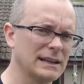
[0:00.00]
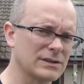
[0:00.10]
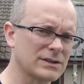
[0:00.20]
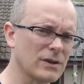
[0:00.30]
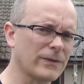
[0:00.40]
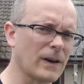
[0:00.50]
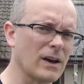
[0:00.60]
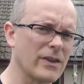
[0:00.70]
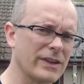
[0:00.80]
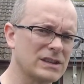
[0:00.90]
Now so
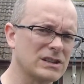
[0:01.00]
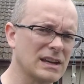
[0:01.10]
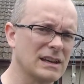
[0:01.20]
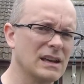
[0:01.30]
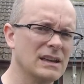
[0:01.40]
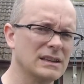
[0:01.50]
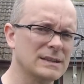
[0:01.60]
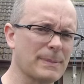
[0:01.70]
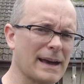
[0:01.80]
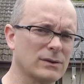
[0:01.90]
far this year,
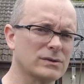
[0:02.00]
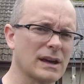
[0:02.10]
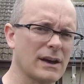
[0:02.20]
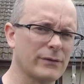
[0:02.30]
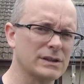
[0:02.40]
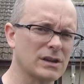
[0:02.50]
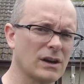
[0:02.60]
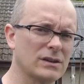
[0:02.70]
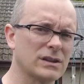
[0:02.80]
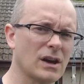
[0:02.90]
these panels have
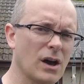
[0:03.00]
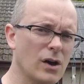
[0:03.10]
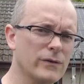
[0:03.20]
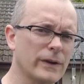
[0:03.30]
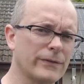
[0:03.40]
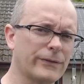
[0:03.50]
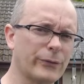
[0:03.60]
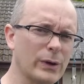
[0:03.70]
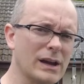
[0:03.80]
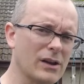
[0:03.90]
returned over
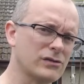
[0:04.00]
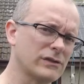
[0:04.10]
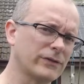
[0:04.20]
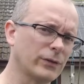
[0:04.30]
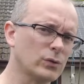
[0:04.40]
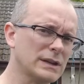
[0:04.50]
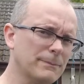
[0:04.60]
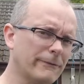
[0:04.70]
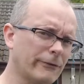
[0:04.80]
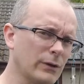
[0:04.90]
340
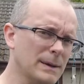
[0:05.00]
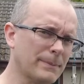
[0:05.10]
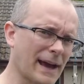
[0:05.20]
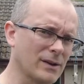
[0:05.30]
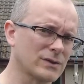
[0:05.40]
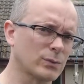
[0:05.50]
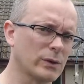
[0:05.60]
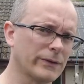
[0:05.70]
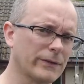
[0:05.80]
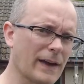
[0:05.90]
pounds £3
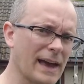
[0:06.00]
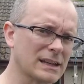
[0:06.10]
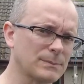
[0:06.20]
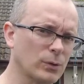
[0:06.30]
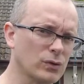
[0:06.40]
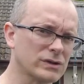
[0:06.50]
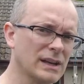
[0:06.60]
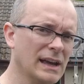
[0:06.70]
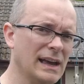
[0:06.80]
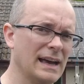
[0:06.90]
worth of exports
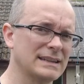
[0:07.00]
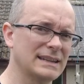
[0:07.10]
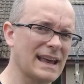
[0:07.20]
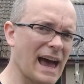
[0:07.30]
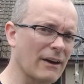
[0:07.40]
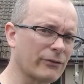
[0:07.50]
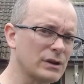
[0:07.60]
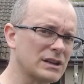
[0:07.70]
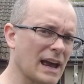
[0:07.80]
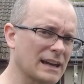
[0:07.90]
at an
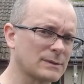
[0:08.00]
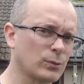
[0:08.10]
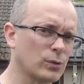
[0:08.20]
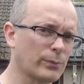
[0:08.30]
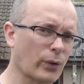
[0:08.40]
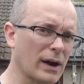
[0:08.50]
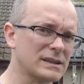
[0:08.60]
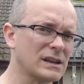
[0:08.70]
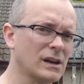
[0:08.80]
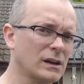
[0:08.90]
average export
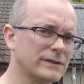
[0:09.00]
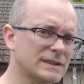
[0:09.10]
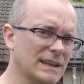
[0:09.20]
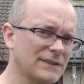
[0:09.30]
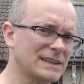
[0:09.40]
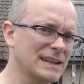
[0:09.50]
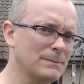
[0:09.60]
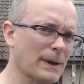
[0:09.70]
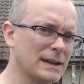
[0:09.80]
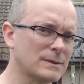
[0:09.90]
price of
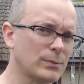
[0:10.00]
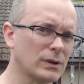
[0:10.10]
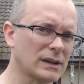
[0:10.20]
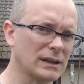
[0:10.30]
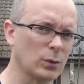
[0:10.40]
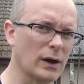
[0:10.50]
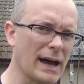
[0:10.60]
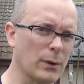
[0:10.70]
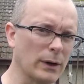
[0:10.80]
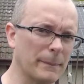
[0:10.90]
17 pence per kilowatt
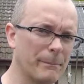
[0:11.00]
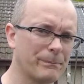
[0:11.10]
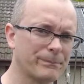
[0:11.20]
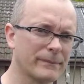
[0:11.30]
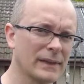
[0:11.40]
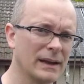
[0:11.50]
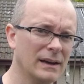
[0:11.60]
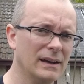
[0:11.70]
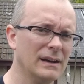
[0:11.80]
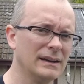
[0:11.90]
hour.
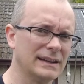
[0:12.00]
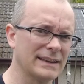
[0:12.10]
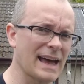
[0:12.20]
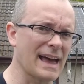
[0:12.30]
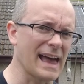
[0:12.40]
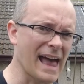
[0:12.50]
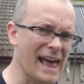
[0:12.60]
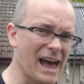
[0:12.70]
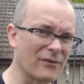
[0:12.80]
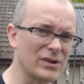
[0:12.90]
Now that
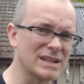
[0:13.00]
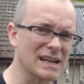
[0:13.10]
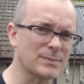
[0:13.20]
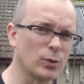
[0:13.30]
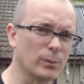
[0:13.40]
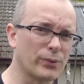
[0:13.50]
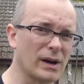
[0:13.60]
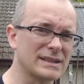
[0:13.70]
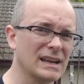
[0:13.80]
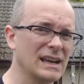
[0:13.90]
average export
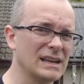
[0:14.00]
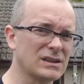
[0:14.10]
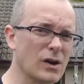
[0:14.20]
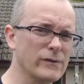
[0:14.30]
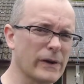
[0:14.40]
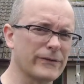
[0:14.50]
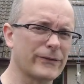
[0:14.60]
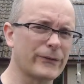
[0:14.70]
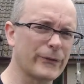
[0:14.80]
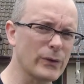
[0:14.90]
price is over
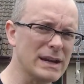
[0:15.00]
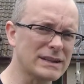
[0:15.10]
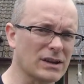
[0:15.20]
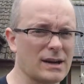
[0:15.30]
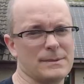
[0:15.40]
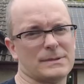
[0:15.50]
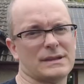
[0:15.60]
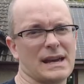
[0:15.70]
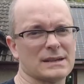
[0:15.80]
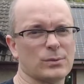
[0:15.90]
three times
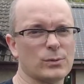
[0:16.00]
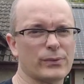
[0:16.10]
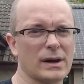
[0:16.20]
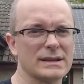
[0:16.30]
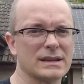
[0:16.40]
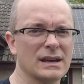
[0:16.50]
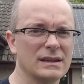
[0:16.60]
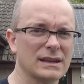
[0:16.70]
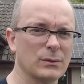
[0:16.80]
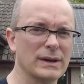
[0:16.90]
the export price
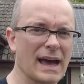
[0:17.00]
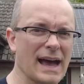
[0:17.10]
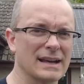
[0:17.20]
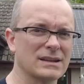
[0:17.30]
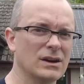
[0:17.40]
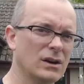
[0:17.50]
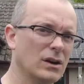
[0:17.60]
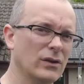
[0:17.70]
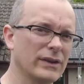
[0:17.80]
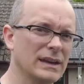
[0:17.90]
that we had
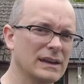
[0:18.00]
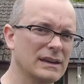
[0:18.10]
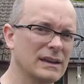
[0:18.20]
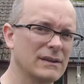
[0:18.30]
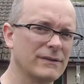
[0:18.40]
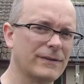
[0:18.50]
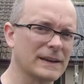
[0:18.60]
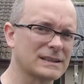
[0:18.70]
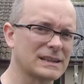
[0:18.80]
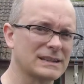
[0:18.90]
on the
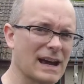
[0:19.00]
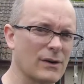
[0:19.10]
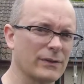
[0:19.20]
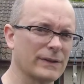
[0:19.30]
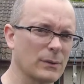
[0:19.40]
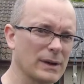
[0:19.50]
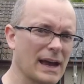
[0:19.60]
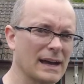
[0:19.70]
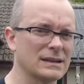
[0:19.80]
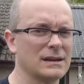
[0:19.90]
fixed tariff that we
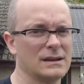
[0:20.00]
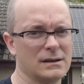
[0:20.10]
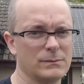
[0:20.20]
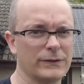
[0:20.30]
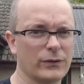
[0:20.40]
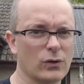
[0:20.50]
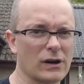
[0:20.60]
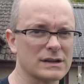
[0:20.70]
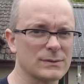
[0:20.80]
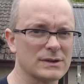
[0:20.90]
had
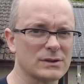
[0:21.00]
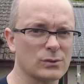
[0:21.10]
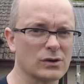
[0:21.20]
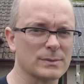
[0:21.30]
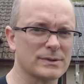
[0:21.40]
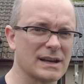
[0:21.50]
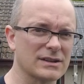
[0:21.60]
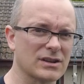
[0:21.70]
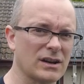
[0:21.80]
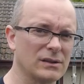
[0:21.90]
before I switched to Octopus
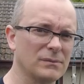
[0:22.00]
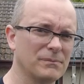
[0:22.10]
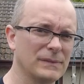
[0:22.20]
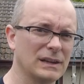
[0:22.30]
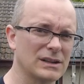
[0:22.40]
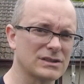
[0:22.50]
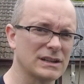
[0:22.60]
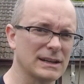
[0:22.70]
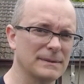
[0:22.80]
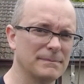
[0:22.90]
Agile last
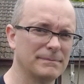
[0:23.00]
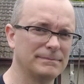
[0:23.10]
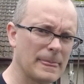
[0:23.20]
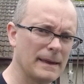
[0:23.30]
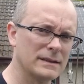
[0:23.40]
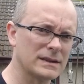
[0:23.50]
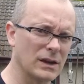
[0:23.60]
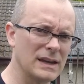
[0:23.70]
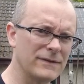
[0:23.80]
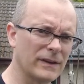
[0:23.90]
year.
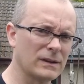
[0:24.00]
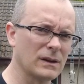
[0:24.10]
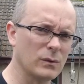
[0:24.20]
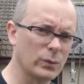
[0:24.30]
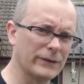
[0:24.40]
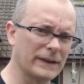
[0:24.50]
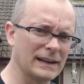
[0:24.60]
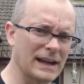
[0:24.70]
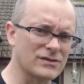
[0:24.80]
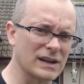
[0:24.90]
So even with an
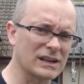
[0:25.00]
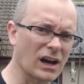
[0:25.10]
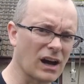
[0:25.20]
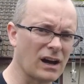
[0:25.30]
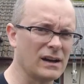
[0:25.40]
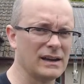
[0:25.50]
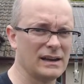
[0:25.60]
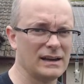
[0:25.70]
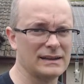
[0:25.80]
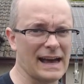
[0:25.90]
electric car
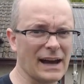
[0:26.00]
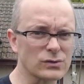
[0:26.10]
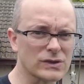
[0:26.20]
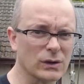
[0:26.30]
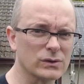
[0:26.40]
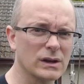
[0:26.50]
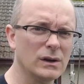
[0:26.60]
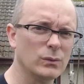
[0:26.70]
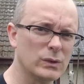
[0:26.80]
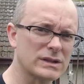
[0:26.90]
in the household,
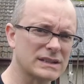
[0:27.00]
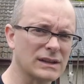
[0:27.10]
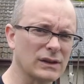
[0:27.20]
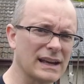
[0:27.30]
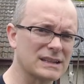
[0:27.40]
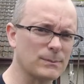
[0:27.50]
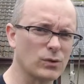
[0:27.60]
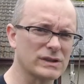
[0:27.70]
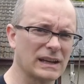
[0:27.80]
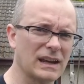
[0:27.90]
we're still
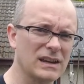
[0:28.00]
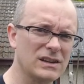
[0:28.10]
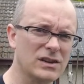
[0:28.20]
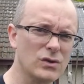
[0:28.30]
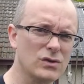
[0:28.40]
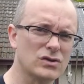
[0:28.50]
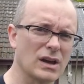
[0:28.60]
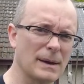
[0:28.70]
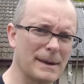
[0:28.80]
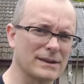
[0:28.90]
exporting huge
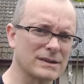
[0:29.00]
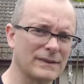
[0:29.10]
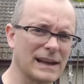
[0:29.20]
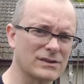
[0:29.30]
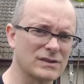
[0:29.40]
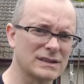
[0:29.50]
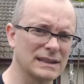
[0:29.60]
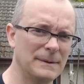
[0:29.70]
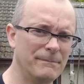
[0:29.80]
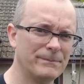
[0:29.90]
amounts of
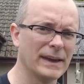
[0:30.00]
electricity.